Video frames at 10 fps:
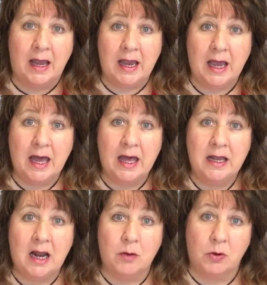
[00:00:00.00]

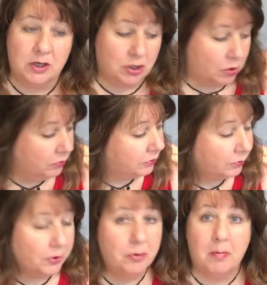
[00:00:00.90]
and I want to go
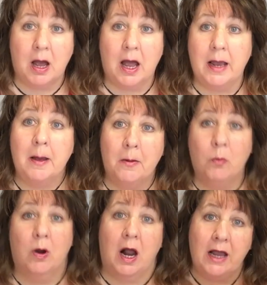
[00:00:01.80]
through my,
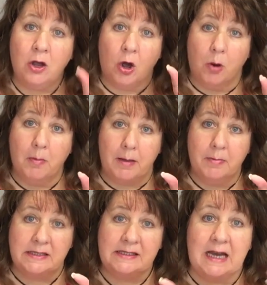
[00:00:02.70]
what I call my
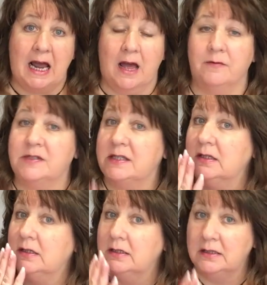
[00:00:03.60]
must-haves.
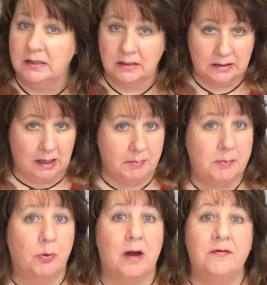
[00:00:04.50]
Let
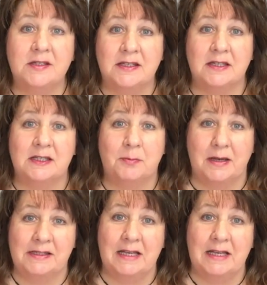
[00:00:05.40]
me preface this by